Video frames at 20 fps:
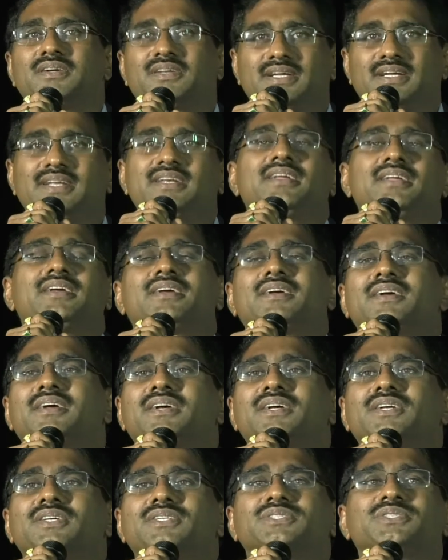Right?
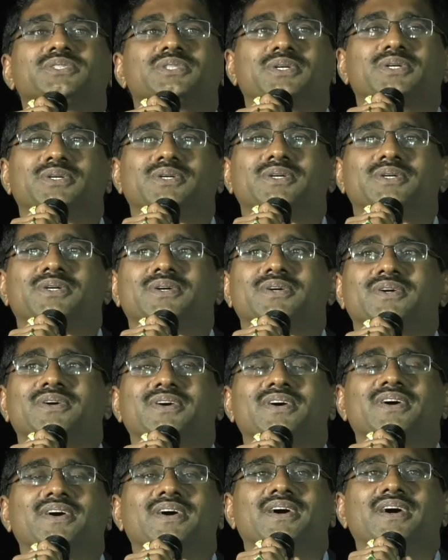So,
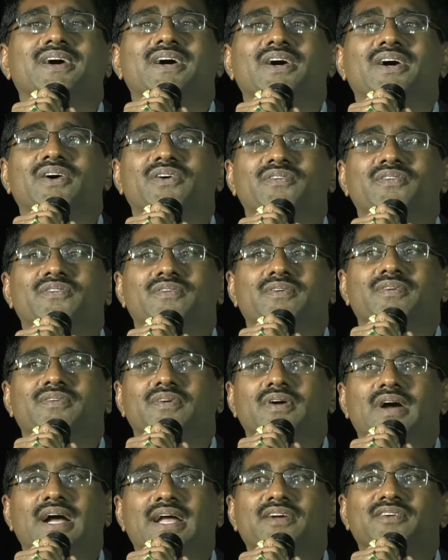
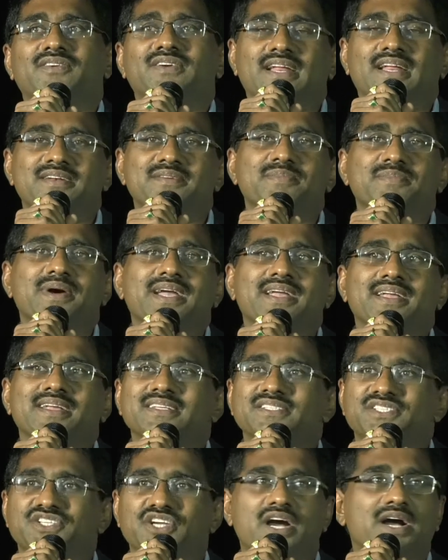I have done
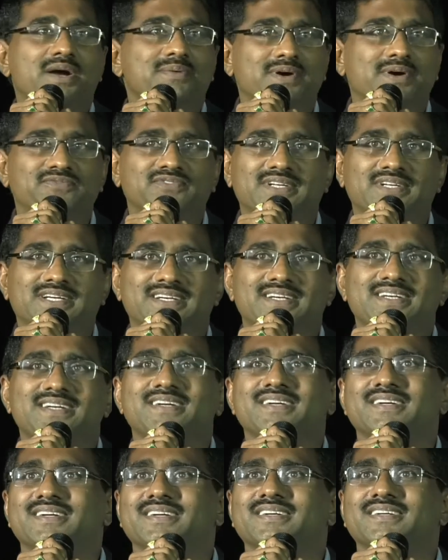my job after
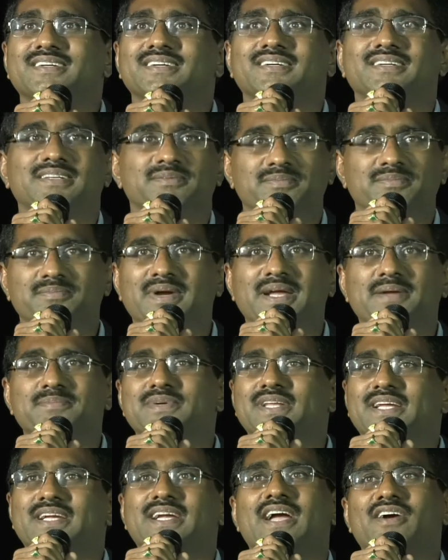my
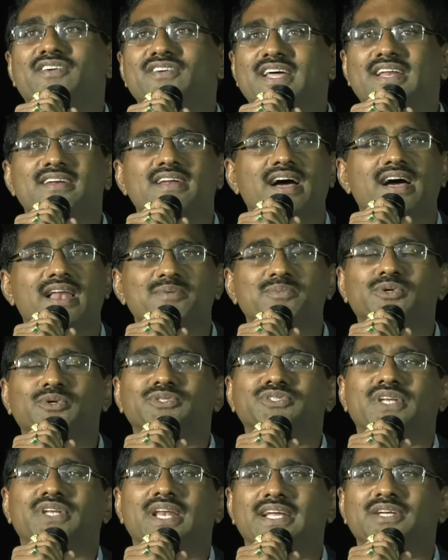MTech, I have done
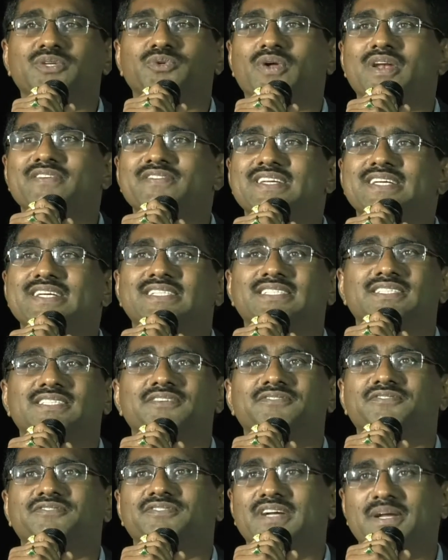almost like 12 years
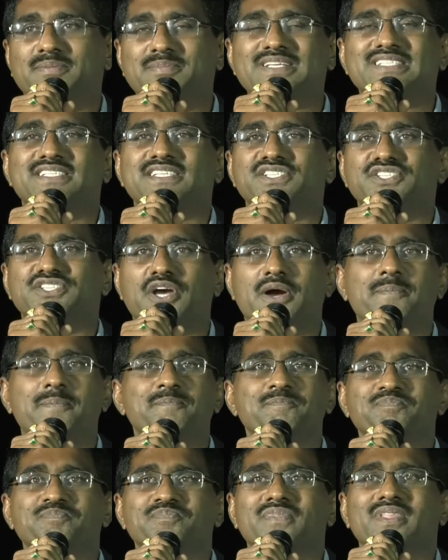of MNC job,
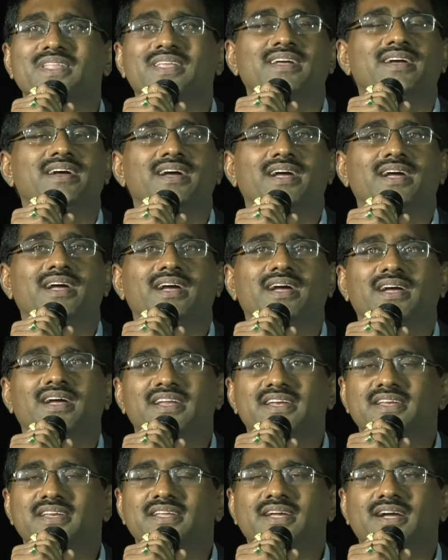
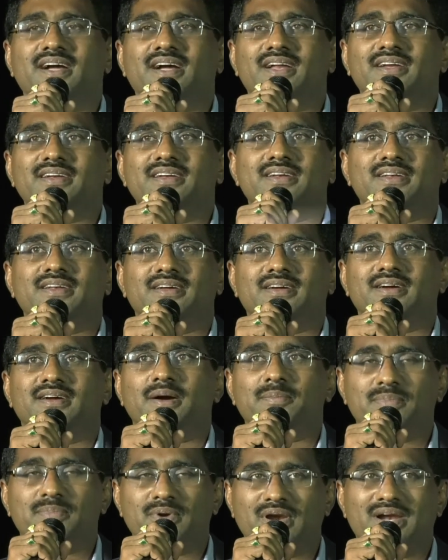India and uh,
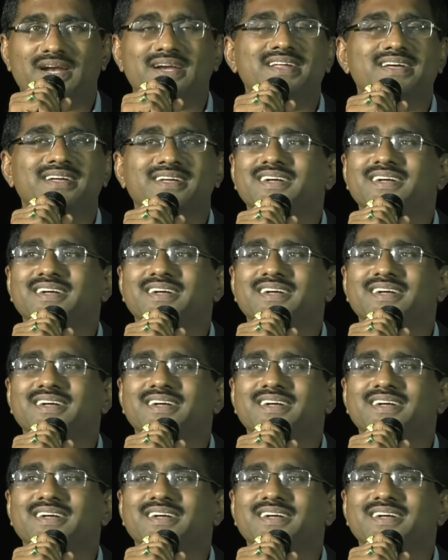abroad